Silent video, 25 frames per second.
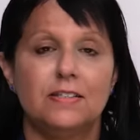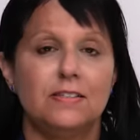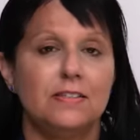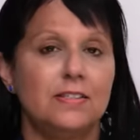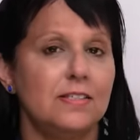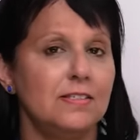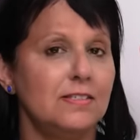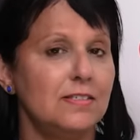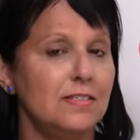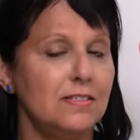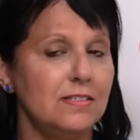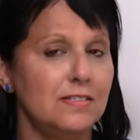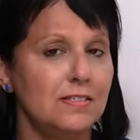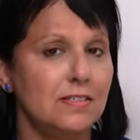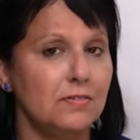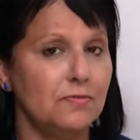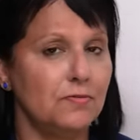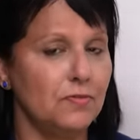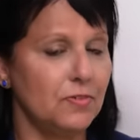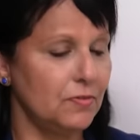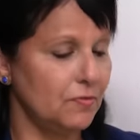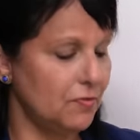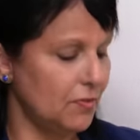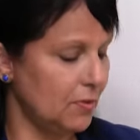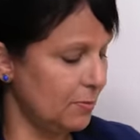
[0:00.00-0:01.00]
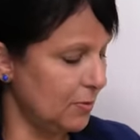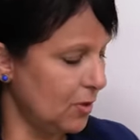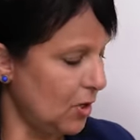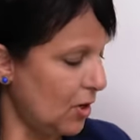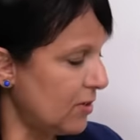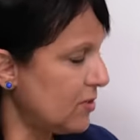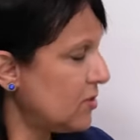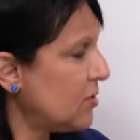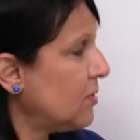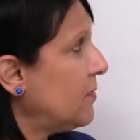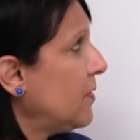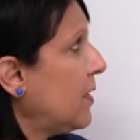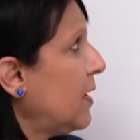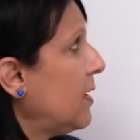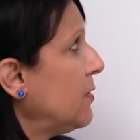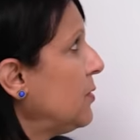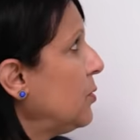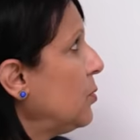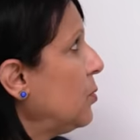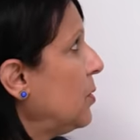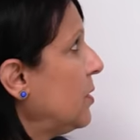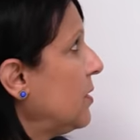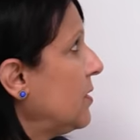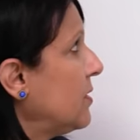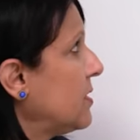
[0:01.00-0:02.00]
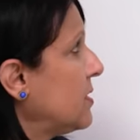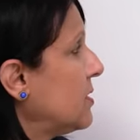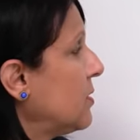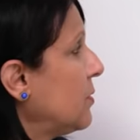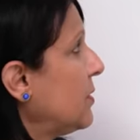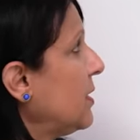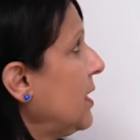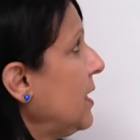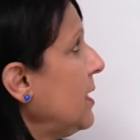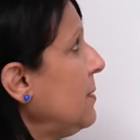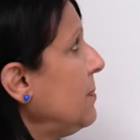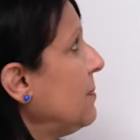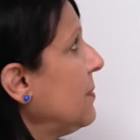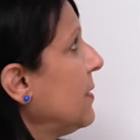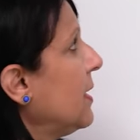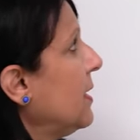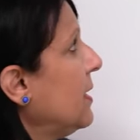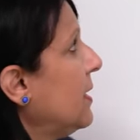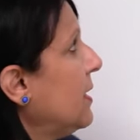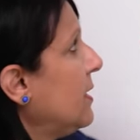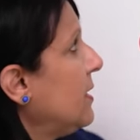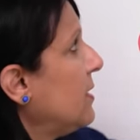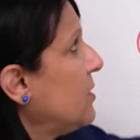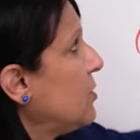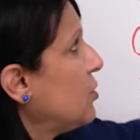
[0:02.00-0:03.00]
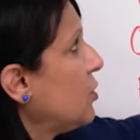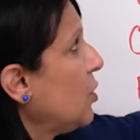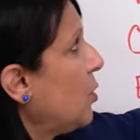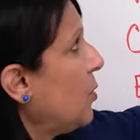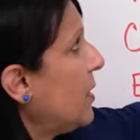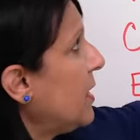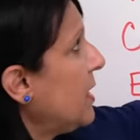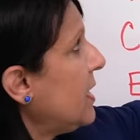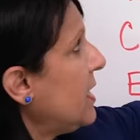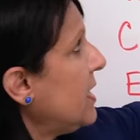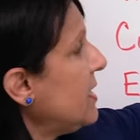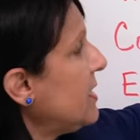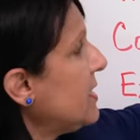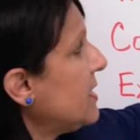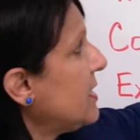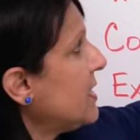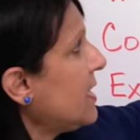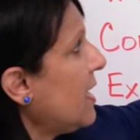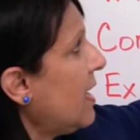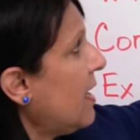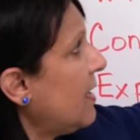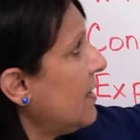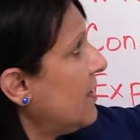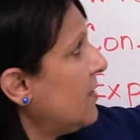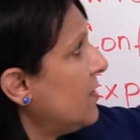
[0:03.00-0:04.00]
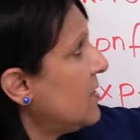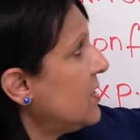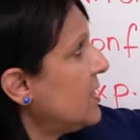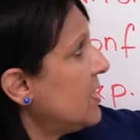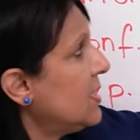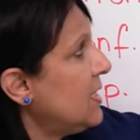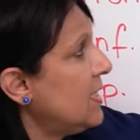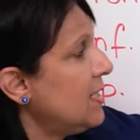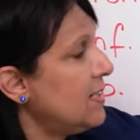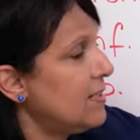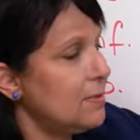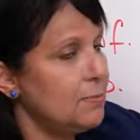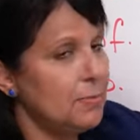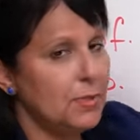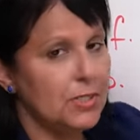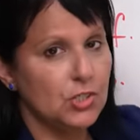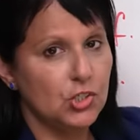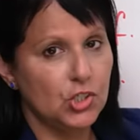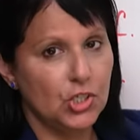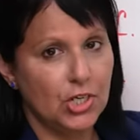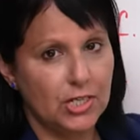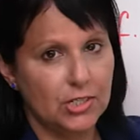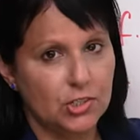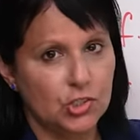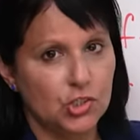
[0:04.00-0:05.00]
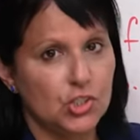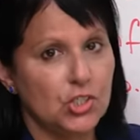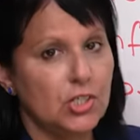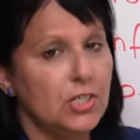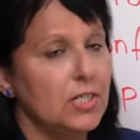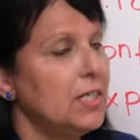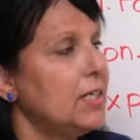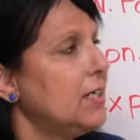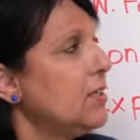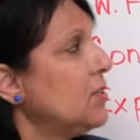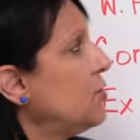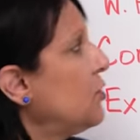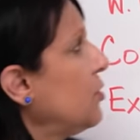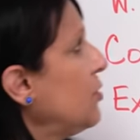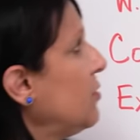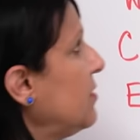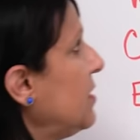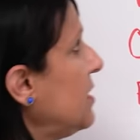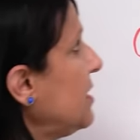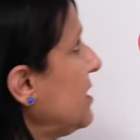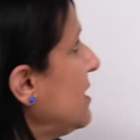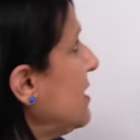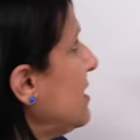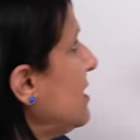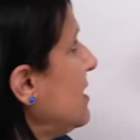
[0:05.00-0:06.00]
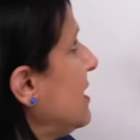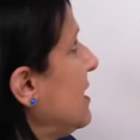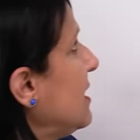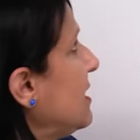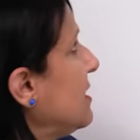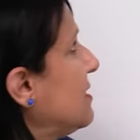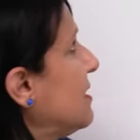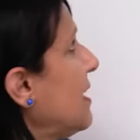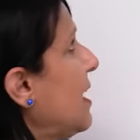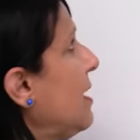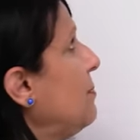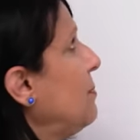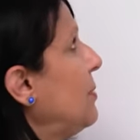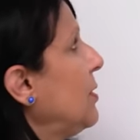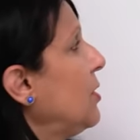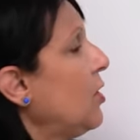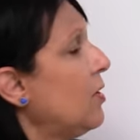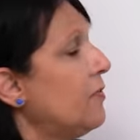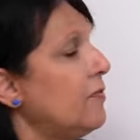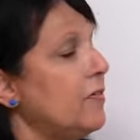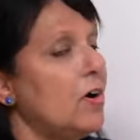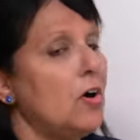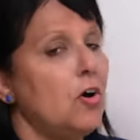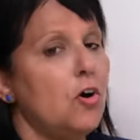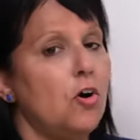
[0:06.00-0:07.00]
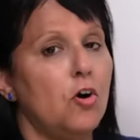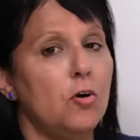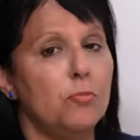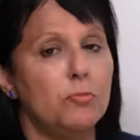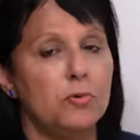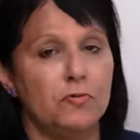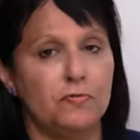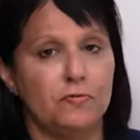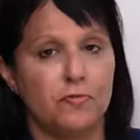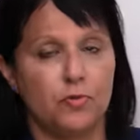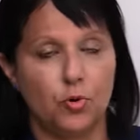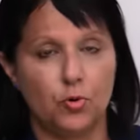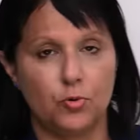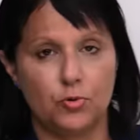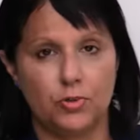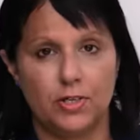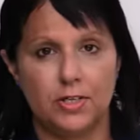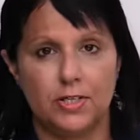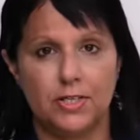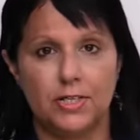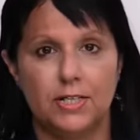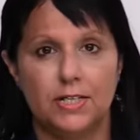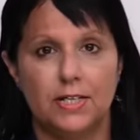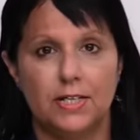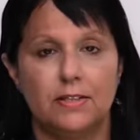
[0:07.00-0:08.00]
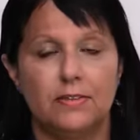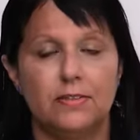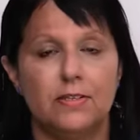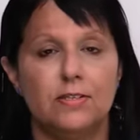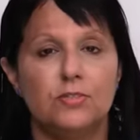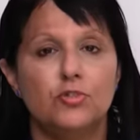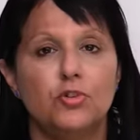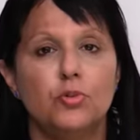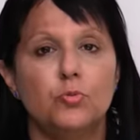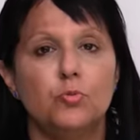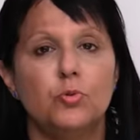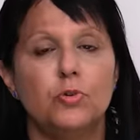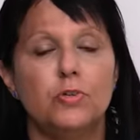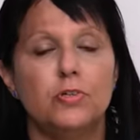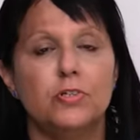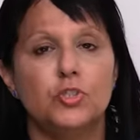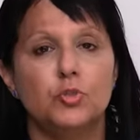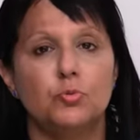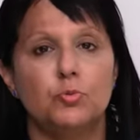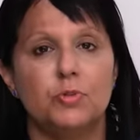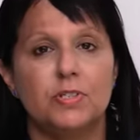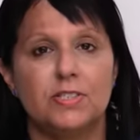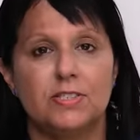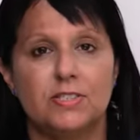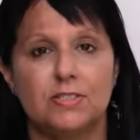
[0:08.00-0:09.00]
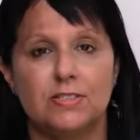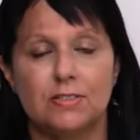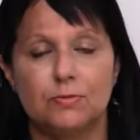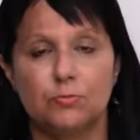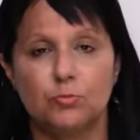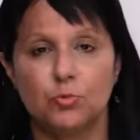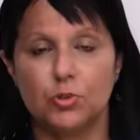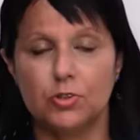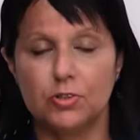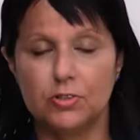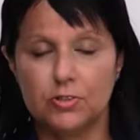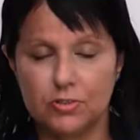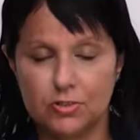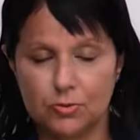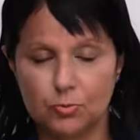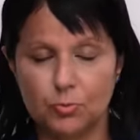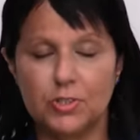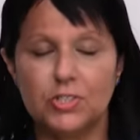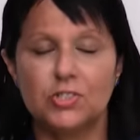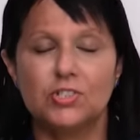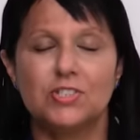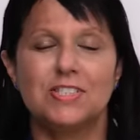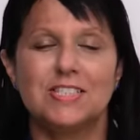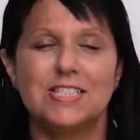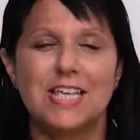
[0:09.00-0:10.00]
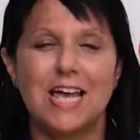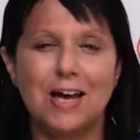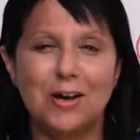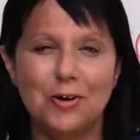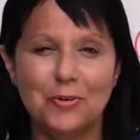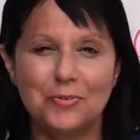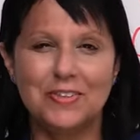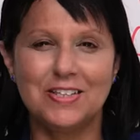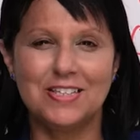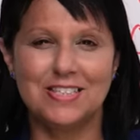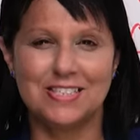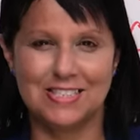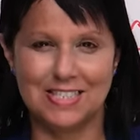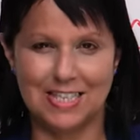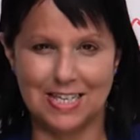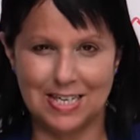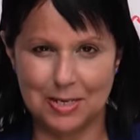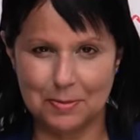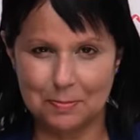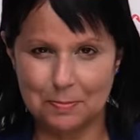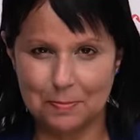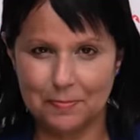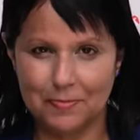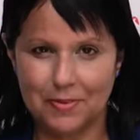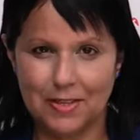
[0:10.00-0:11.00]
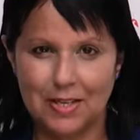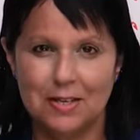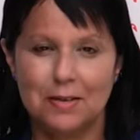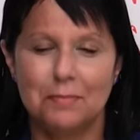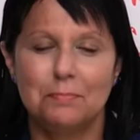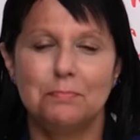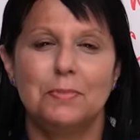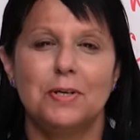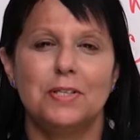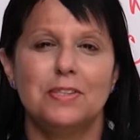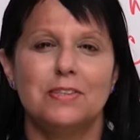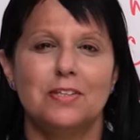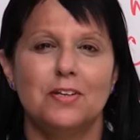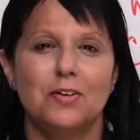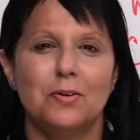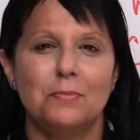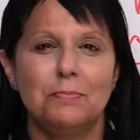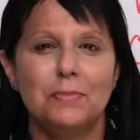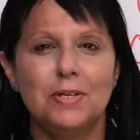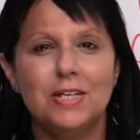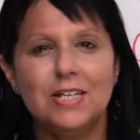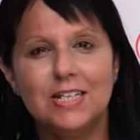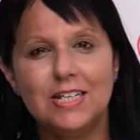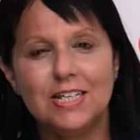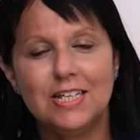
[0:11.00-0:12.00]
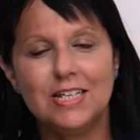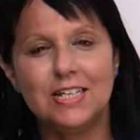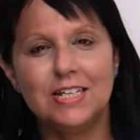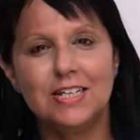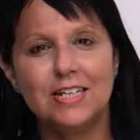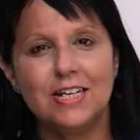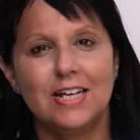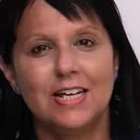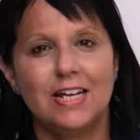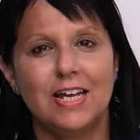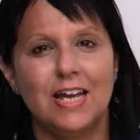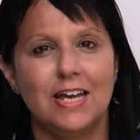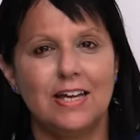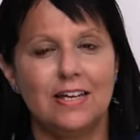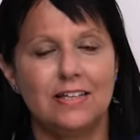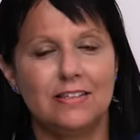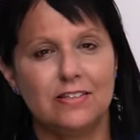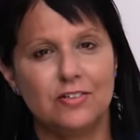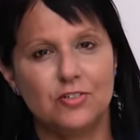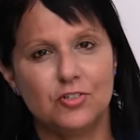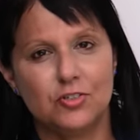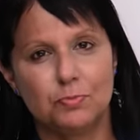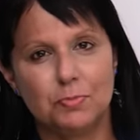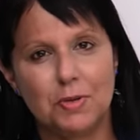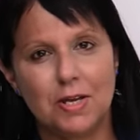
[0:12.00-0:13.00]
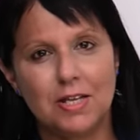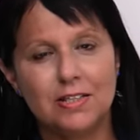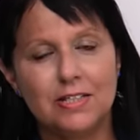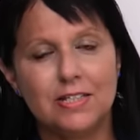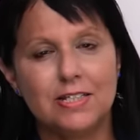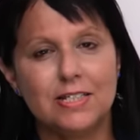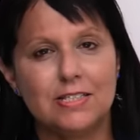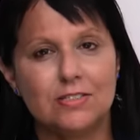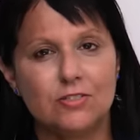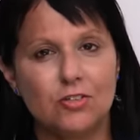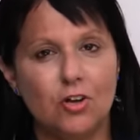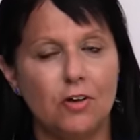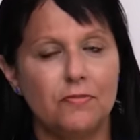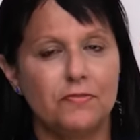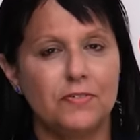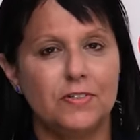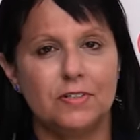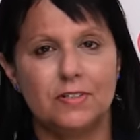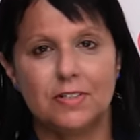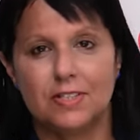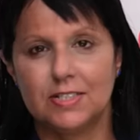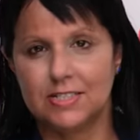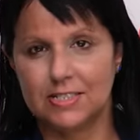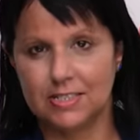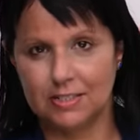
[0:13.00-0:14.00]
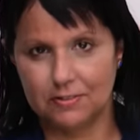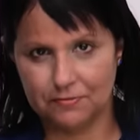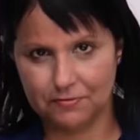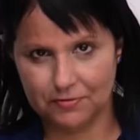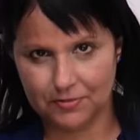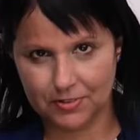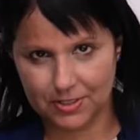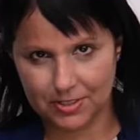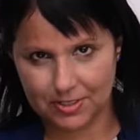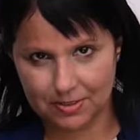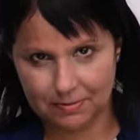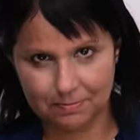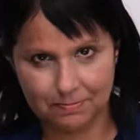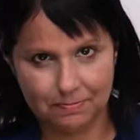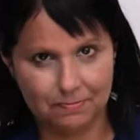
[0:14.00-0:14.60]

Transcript: This is different from lots of other words, okay? So its tires need to be changed. So this is an example of a homophone. These are words which, words which sound the same, but their meaning and their spelling is often different.